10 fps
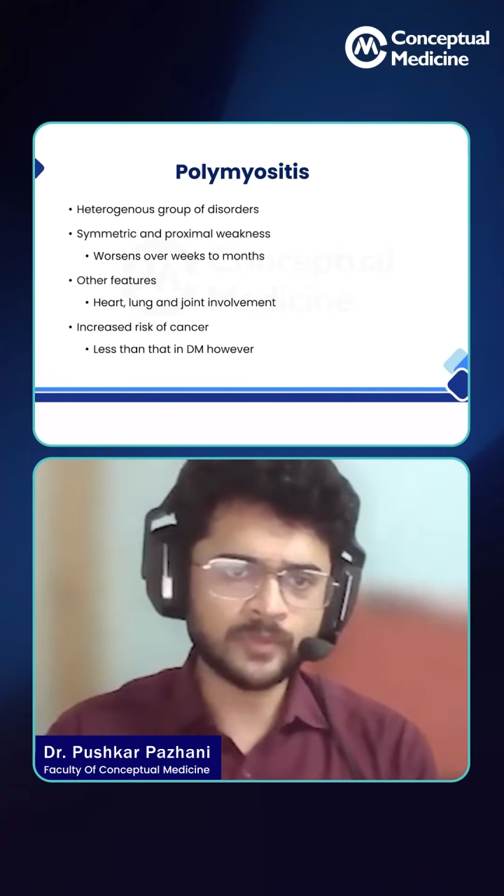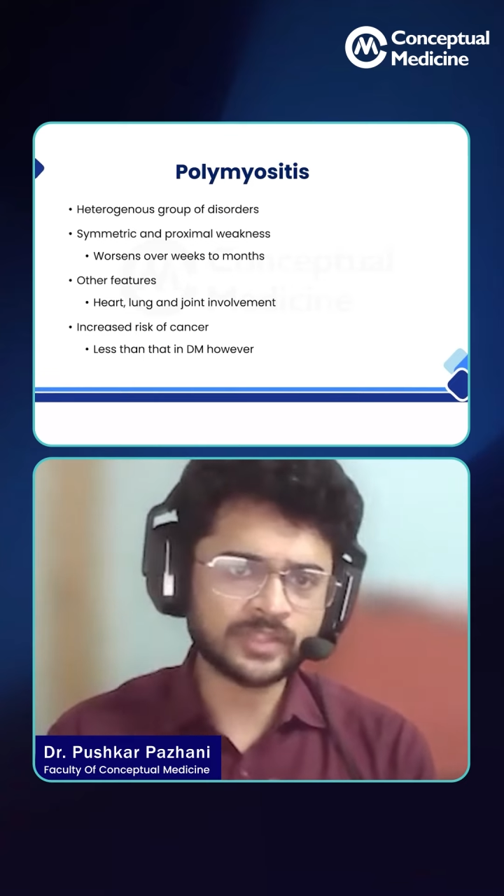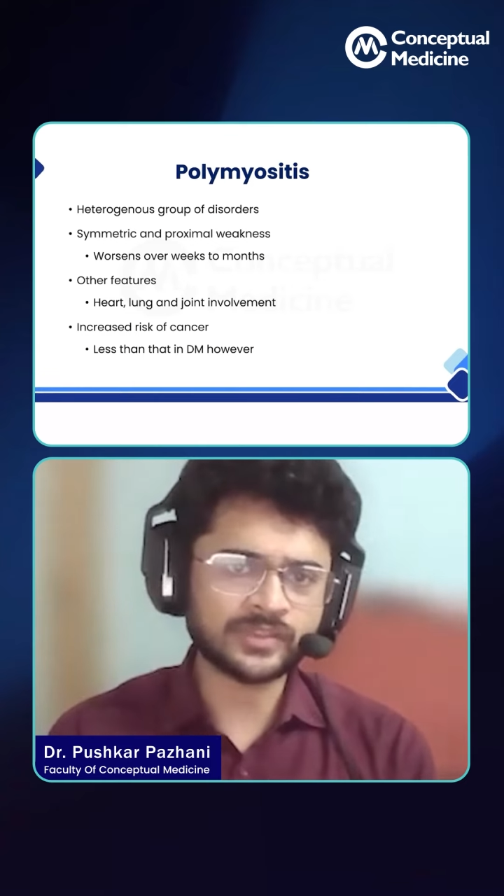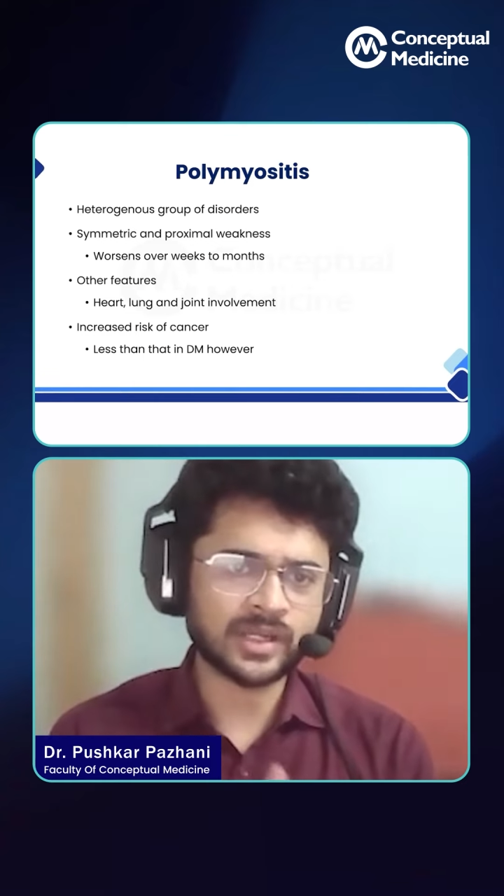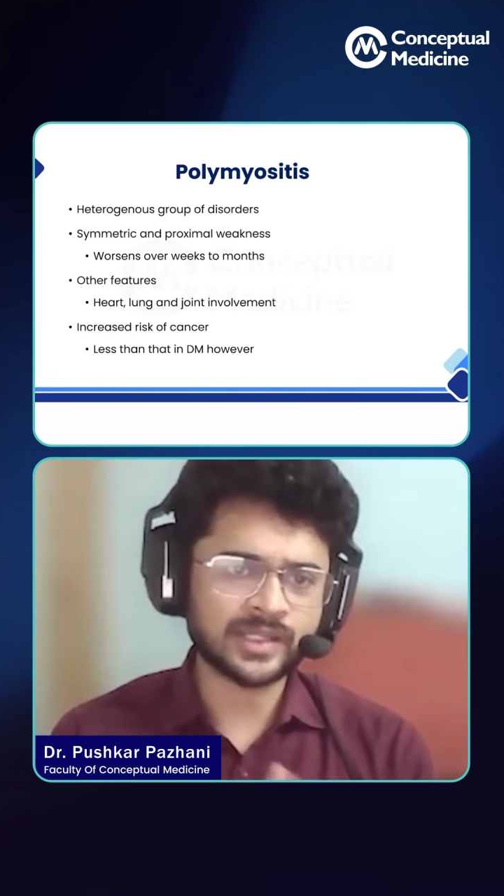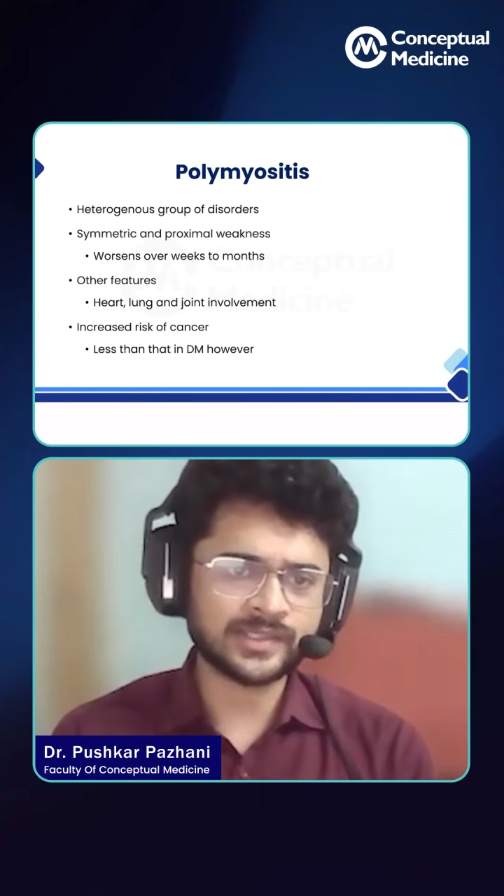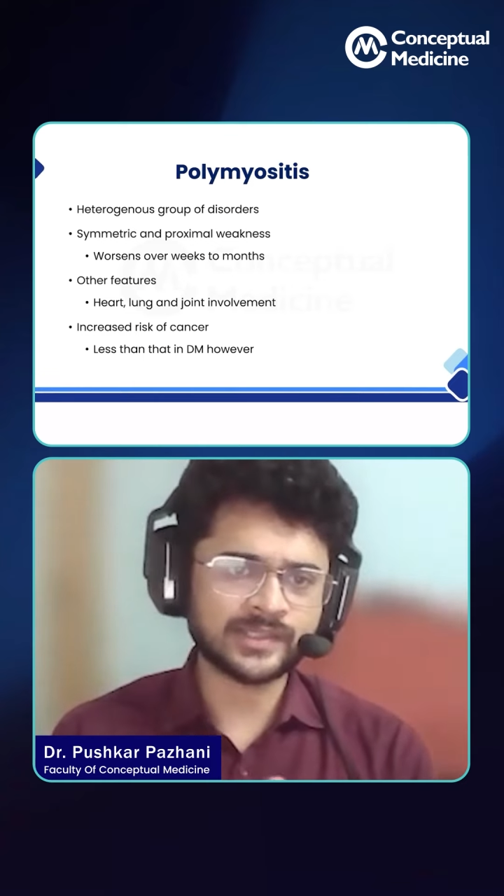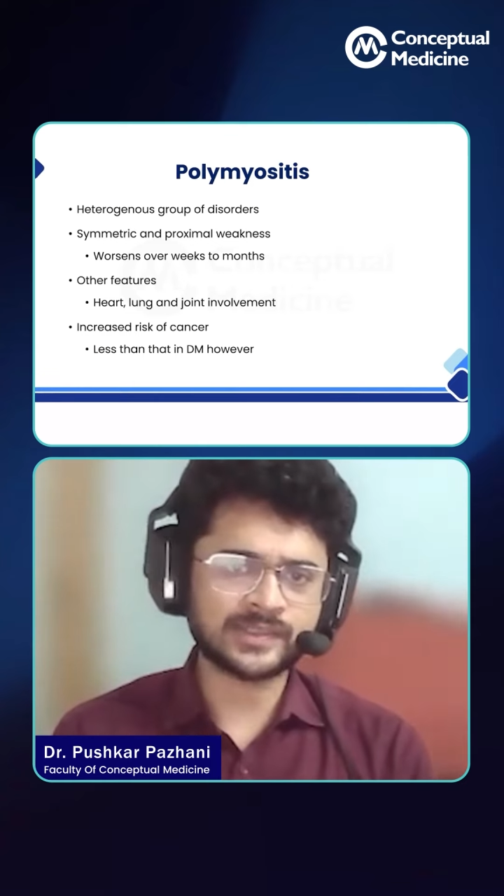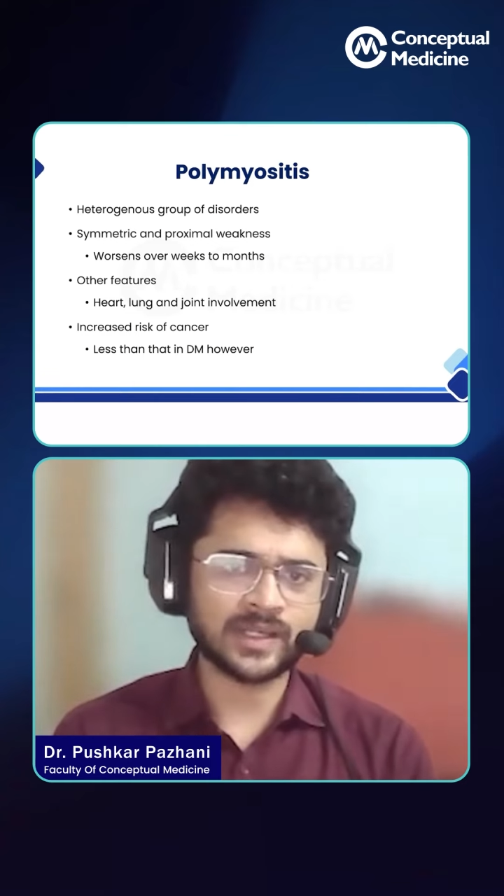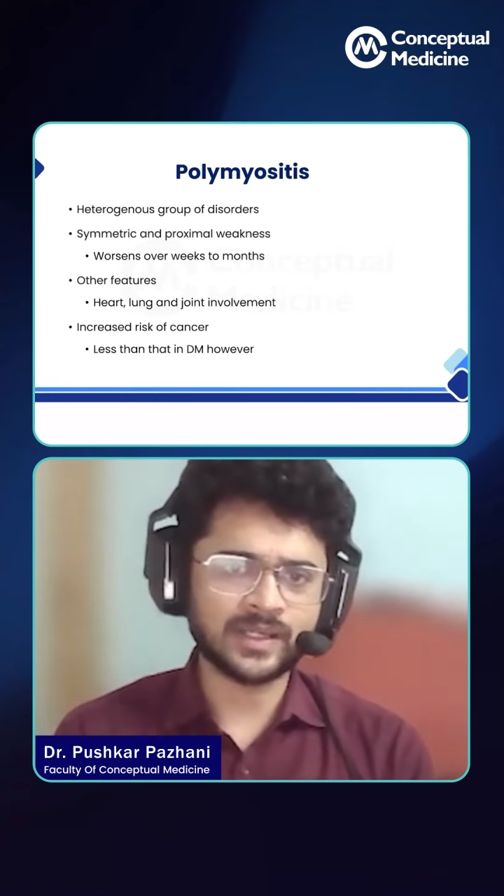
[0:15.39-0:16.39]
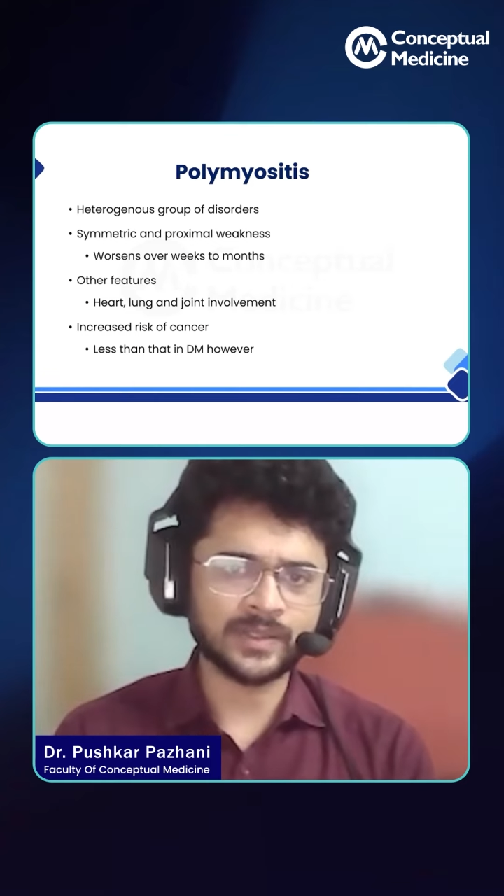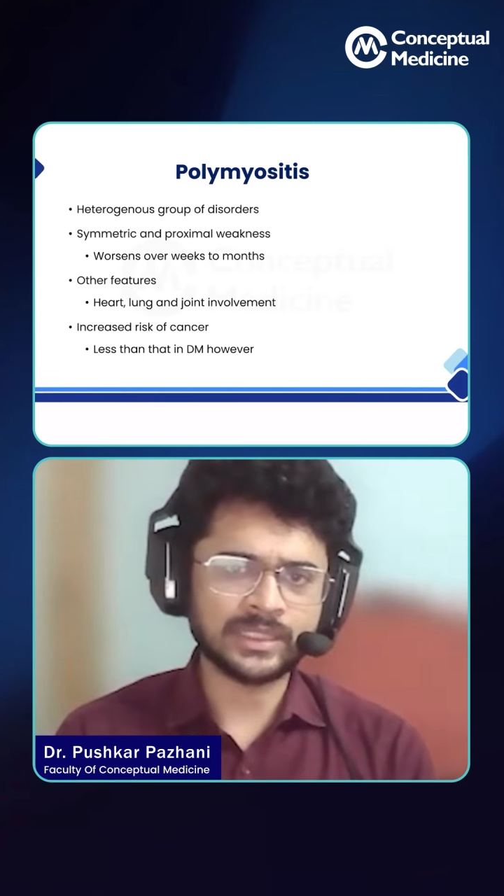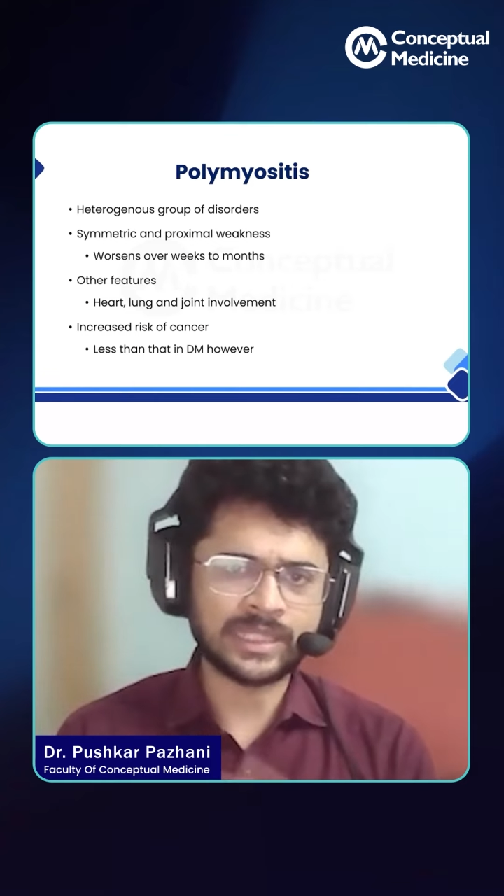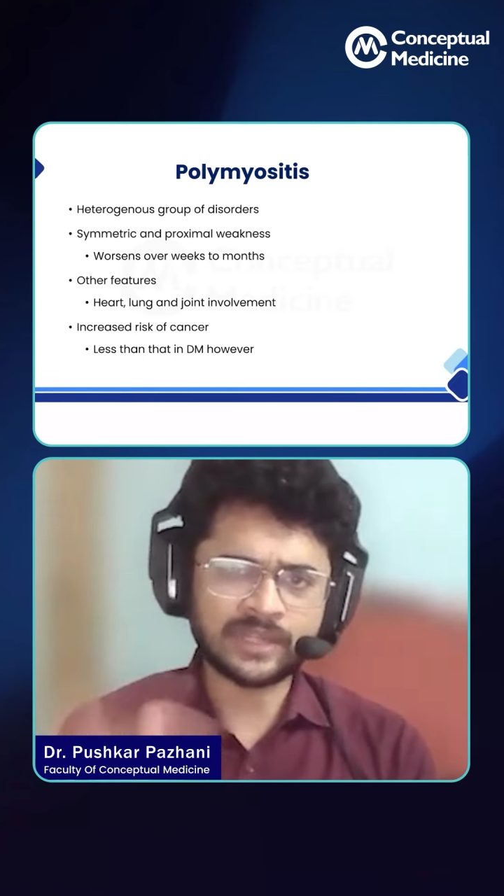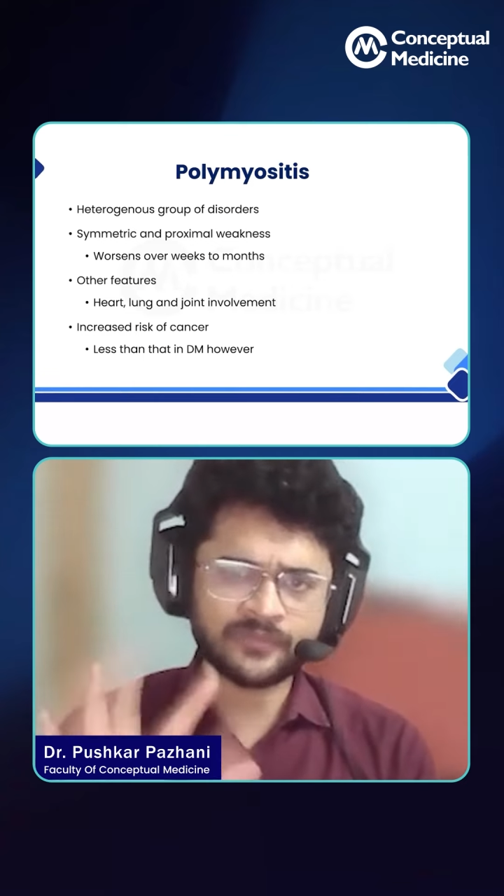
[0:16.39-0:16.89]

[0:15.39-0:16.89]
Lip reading: of disorders is the